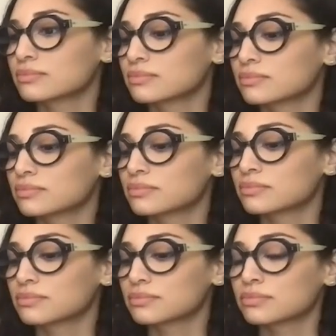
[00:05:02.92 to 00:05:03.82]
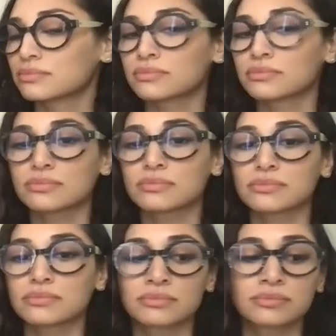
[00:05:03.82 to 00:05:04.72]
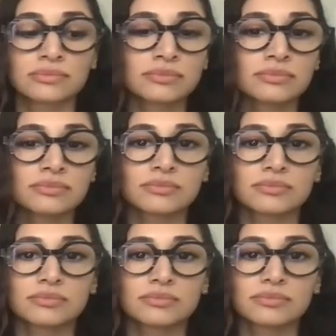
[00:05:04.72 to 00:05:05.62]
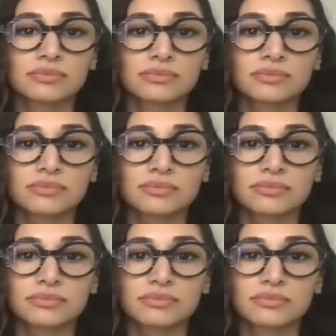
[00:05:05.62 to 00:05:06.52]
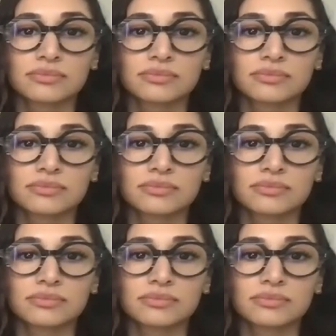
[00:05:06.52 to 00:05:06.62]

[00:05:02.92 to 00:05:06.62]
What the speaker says: No words are spoken by the person on screen.